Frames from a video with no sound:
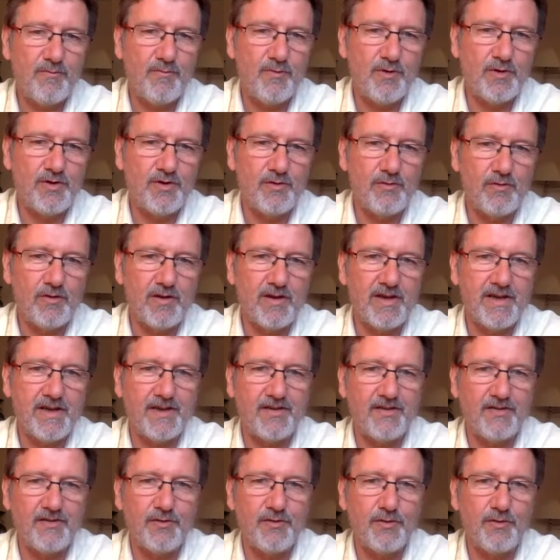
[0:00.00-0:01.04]
what you'd like
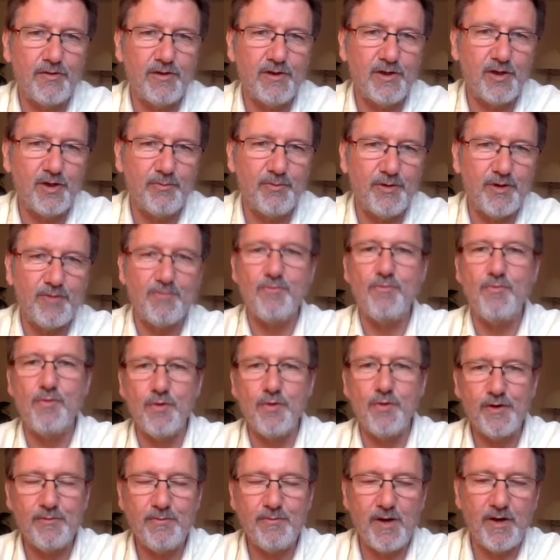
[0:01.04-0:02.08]
to know a little bit
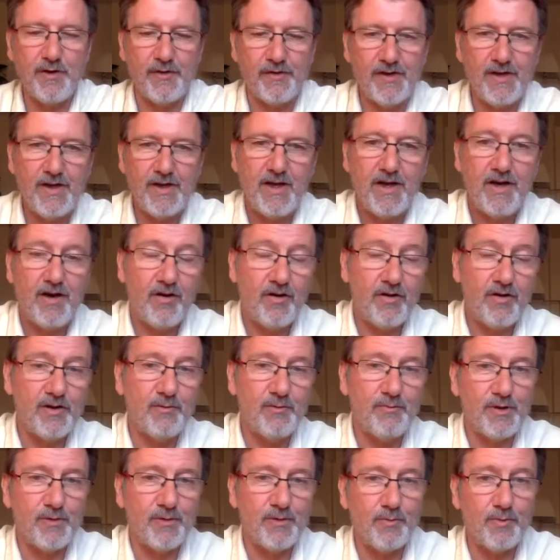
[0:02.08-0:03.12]
more about or a
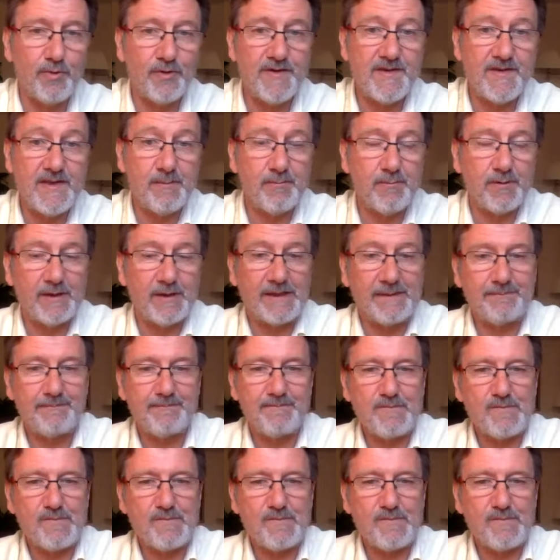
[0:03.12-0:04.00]
little bit more deeply.